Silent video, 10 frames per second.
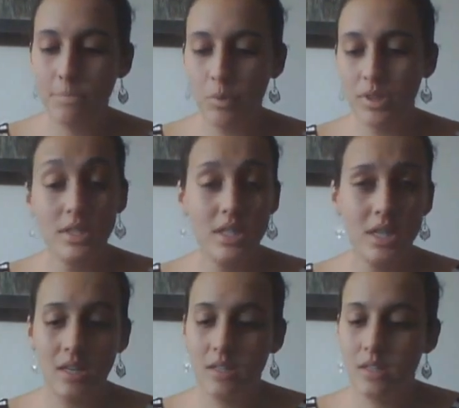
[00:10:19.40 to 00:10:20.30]
with the
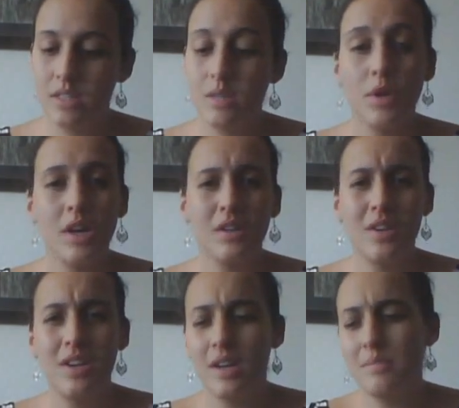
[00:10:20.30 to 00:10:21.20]
tea to see what color
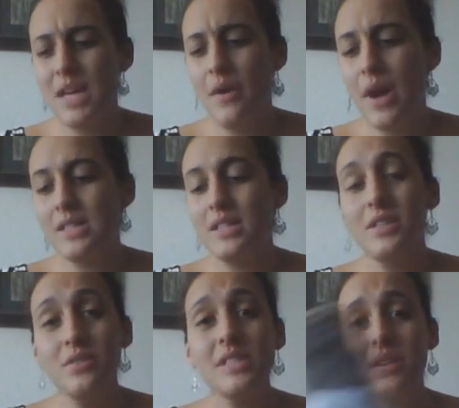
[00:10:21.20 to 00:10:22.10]
it comes out as, and
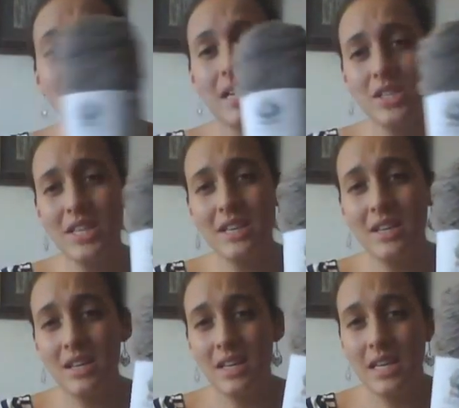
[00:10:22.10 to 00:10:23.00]
it turns out it's actually
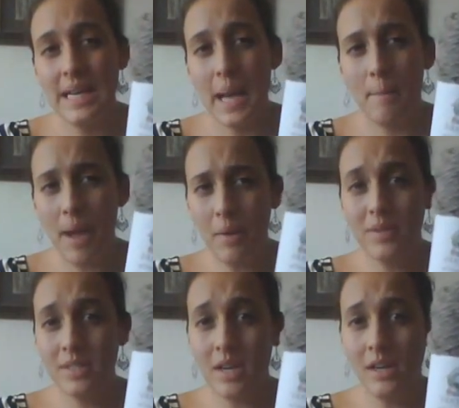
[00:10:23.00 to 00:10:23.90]

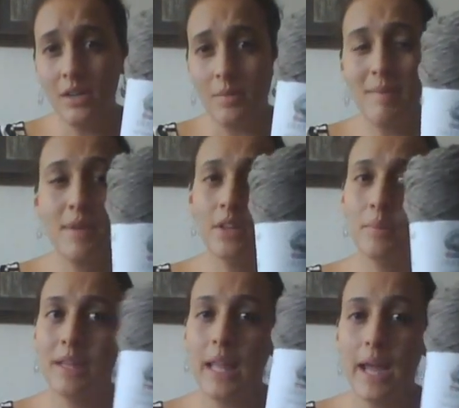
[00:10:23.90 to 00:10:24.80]
about this color, maybe a
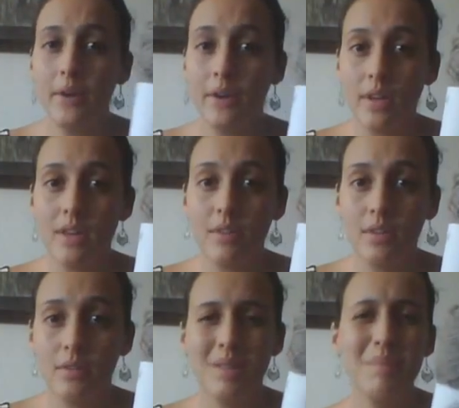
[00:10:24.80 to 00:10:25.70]
little bit lighter
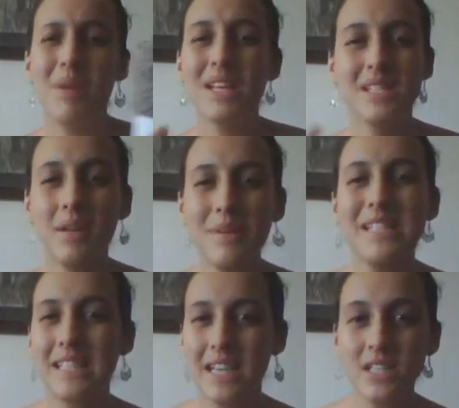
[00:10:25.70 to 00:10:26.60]
even. Like maybe it's like my
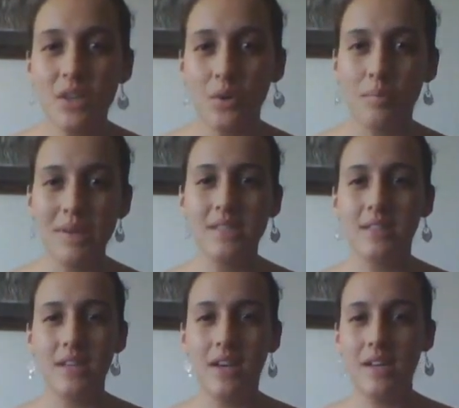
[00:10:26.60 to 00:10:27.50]
skin tone,
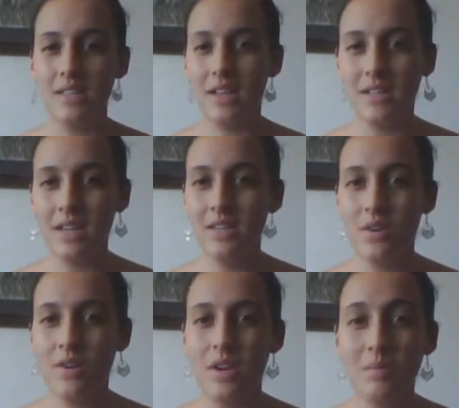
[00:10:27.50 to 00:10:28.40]
basically. I dyed the
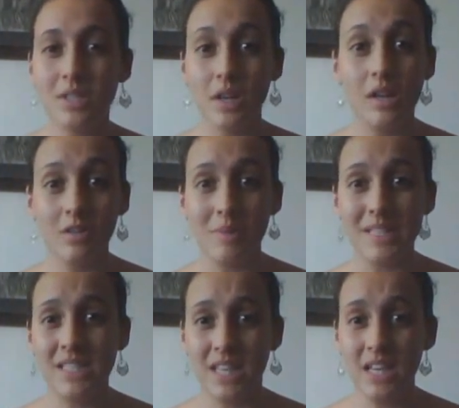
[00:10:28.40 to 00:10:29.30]
yarn and it was the color of my
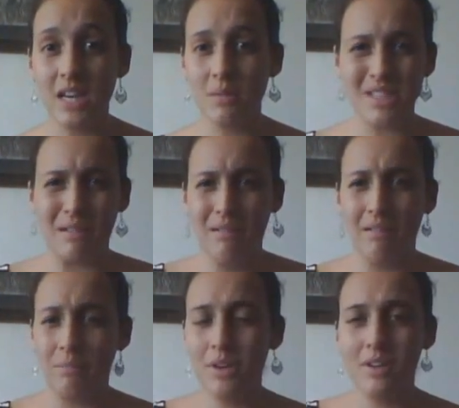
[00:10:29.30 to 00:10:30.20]
skin, and I was like,
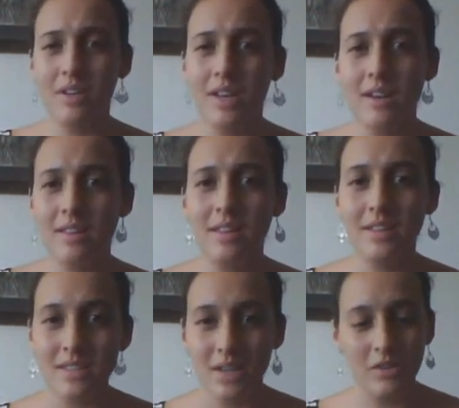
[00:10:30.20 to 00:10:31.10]
oh, I'm not gonna knit anything
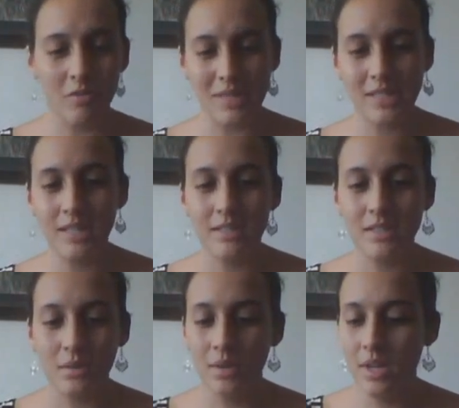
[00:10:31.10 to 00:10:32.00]
that's the color of my skin,
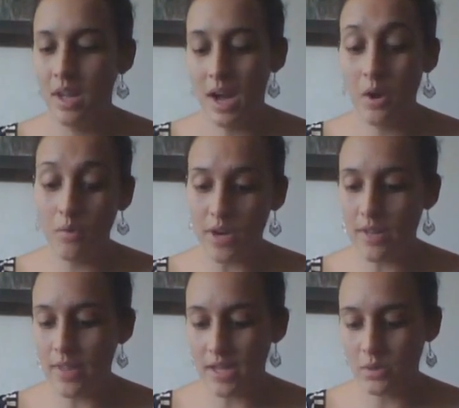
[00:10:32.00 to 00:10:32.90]
so I
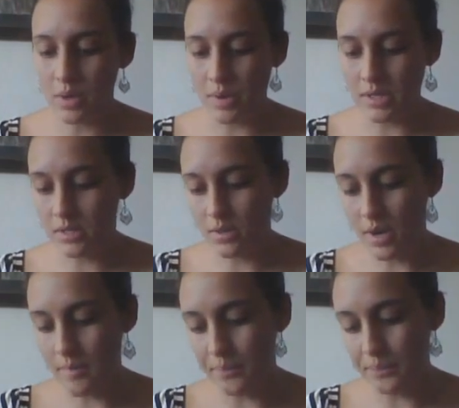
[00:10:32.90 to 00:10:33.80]
over-dyed that too anyways.
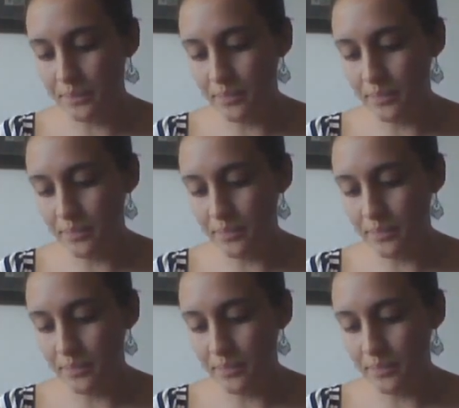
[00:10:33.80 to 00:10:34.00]
So